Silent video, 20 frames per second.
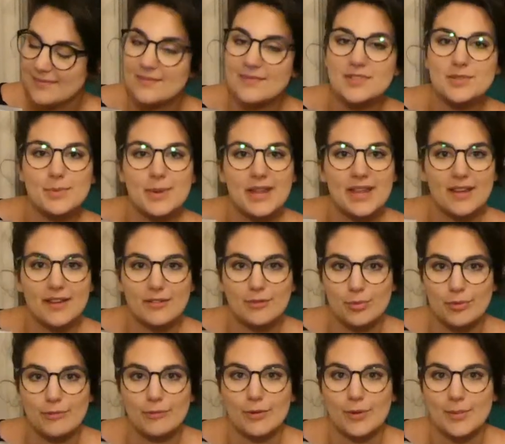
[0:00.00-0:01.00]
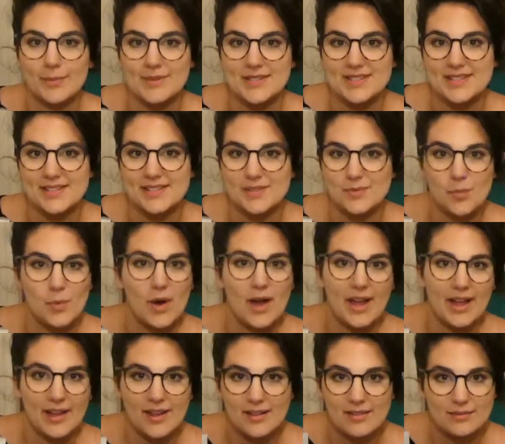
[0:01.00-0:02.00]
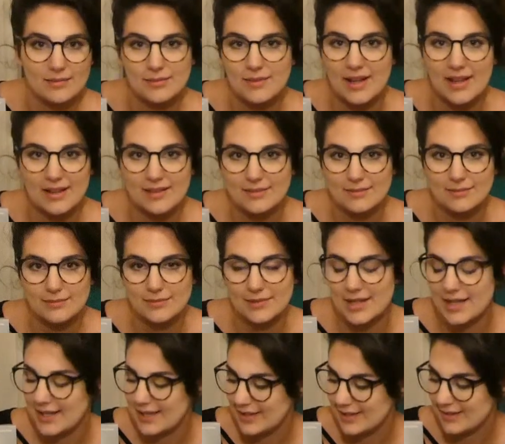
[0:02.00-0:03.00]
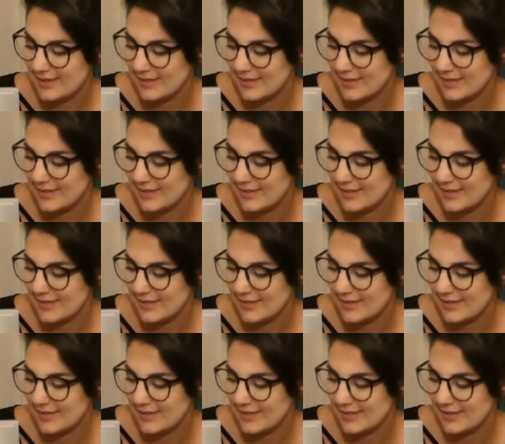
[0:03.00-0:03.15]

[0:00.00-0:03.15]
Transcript: Speaking of performances, why? What? Why?